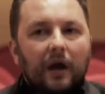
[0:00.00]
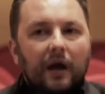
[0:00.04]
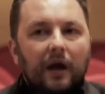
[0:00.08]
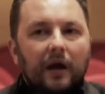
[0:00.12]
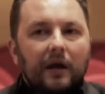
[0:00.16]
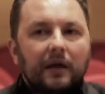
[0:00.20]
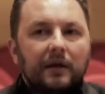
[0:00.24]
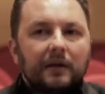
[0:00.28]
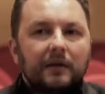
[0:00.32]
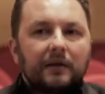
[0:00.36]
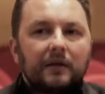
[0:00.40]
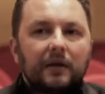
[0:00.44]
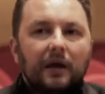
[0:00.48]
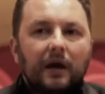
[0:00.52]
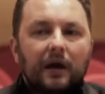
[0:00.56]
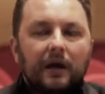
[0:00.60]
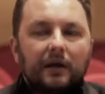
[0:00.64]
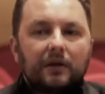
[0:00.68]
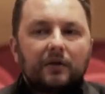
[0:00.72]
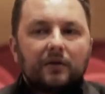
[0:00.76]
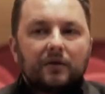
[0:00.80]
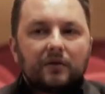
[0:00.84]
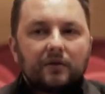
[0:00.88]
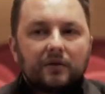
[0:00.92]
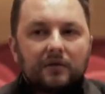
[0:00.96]
I
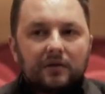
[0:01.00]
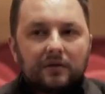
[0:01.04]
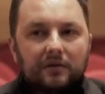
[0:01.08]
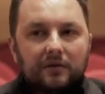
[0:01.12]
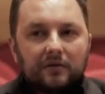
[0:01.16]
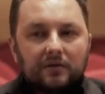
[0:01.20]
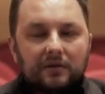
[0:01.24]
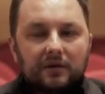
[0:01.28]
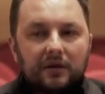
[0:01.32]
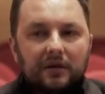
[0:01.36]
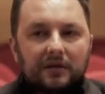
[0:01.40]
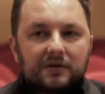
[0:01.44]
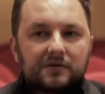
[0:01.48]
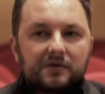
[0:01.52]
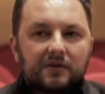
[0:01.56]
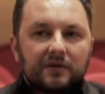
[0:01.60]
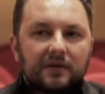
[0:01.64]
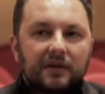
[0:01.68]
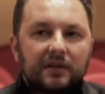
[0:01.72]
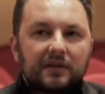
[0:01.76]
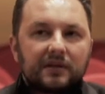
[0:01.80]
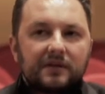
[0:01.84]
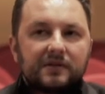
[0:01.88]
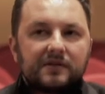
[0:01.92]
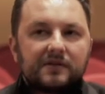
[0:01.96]
don't think so
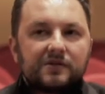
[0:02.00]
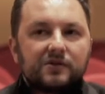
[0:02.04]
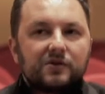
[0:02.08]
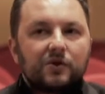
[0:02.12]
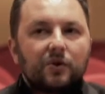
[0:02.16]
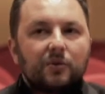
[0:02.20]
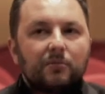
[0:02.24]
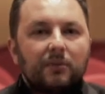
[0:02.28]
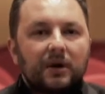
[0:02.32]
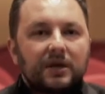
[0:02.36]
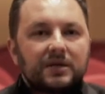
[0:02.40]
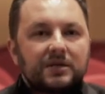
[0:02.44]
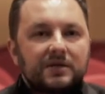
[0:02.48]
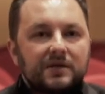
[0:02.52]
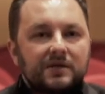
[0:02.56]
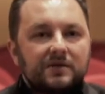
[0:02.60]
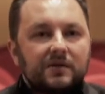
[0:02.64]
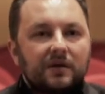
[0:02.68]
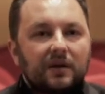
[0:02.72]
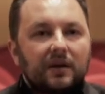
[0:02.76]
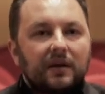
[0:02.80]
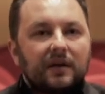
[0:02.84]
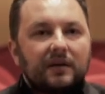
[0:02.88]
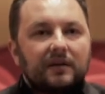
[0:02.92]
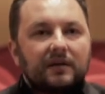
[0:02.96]
that it's so much
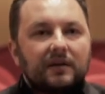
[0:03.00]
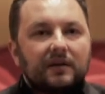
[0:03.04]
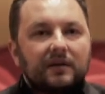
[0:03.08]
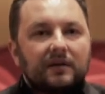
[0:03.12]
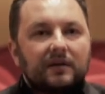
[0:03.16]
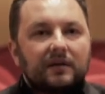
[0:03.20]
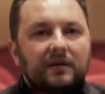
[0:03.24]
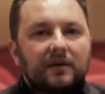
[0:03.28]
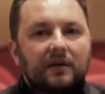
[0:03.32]
isolated.